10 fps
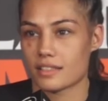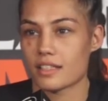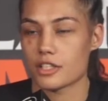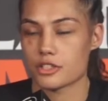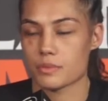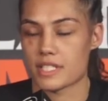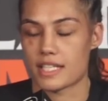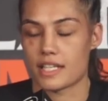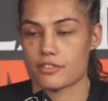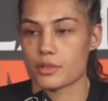
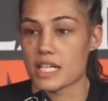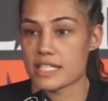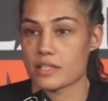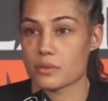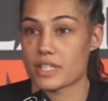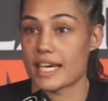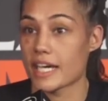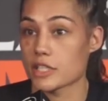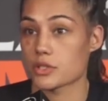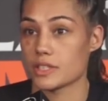100%. If you ask anyone that
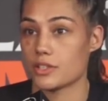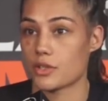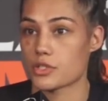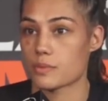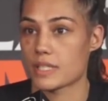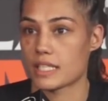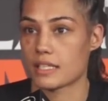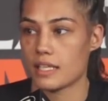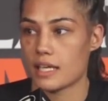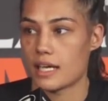actually knows me,
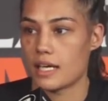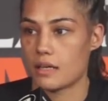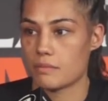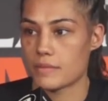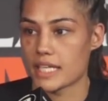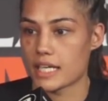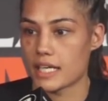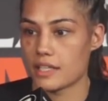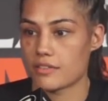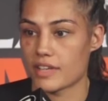they
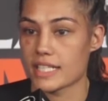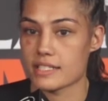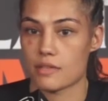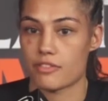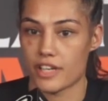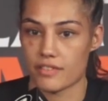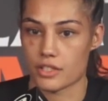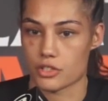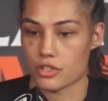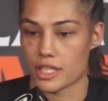kind of, I guess I favor
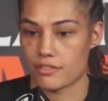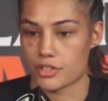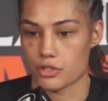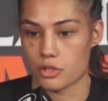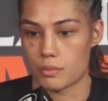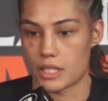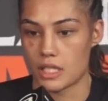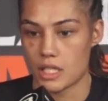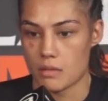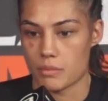the striking for sure, but
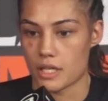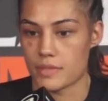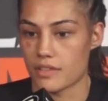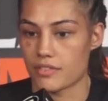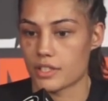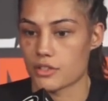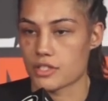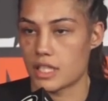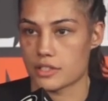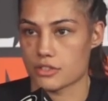I'm definitely no
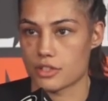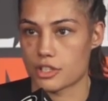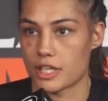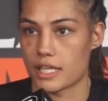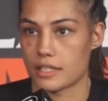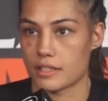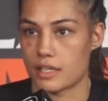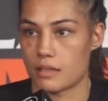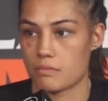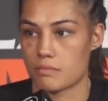slouch on the ground.
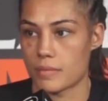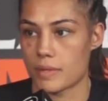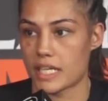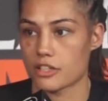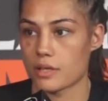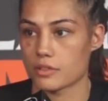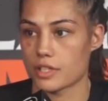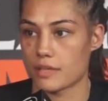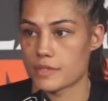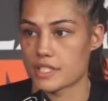My ground
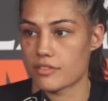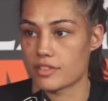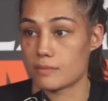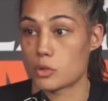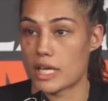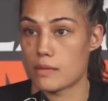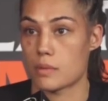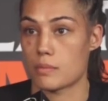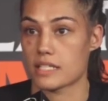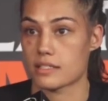game is definitely more
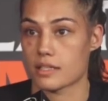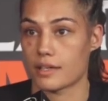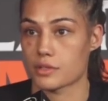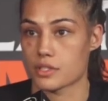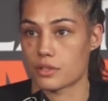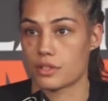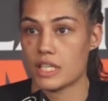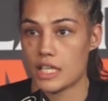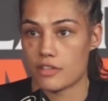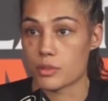MMA style. So
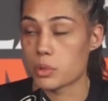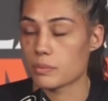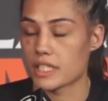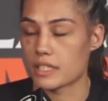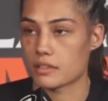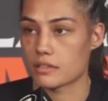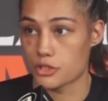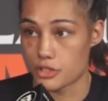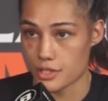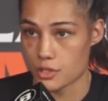if you put me in
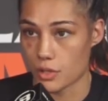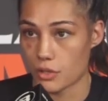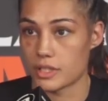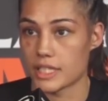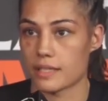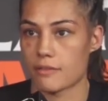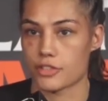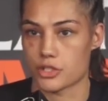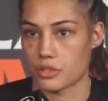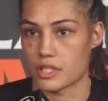jiu-jitsu only,
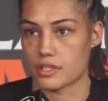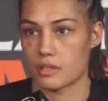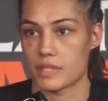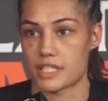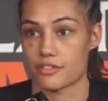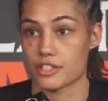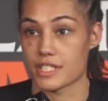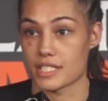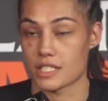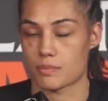for sure there's going to be
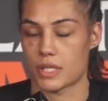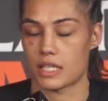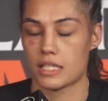differences. But